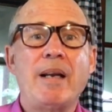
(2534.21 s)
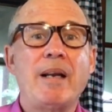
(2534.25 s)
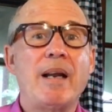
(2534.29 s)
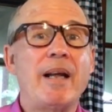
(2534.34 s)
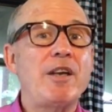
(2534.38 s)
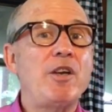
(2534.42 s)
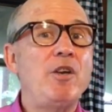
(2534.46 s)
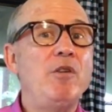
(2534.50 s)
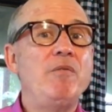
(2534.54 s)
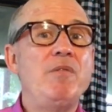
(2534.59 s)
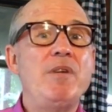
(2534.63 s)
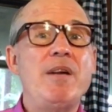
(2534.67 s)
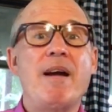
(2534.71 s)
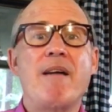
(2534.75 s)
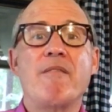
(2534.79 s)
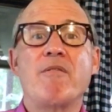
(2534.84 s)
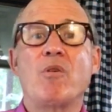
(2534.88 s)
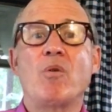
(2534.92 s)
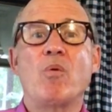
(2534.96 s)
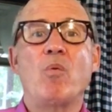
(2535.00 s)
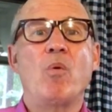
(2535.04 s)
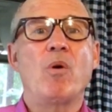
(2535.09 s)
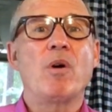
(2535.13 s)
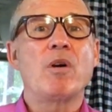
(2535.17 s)
like you've
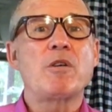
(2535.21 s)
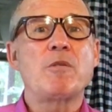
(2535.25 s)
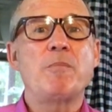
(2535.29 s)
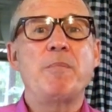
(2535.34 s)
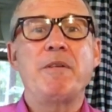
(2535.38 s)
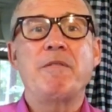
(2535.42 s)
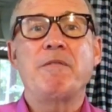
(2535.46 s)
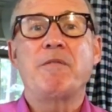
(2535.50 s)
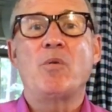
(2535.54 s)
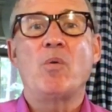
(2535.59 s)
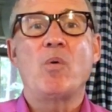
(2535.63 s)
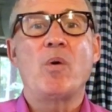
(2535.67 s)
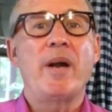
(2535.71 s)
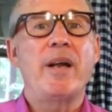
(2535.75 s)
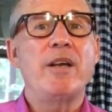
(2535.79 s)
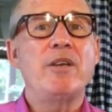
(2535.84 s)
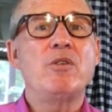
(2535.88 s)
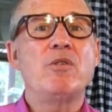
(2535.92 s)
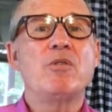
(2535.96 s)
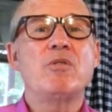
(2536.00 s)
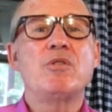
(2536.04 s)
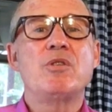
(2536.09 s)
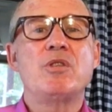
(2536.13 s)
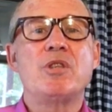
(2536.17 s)
never worked before and
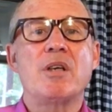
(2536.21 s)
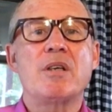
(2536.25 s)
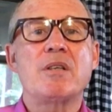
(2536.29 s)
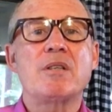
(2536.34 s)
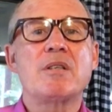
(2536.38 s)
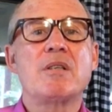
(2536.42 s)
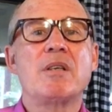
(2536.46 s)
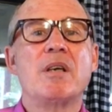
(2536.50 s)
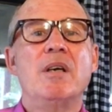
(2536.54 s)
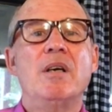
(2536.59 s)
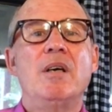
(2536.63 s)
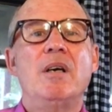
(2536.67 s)
you're just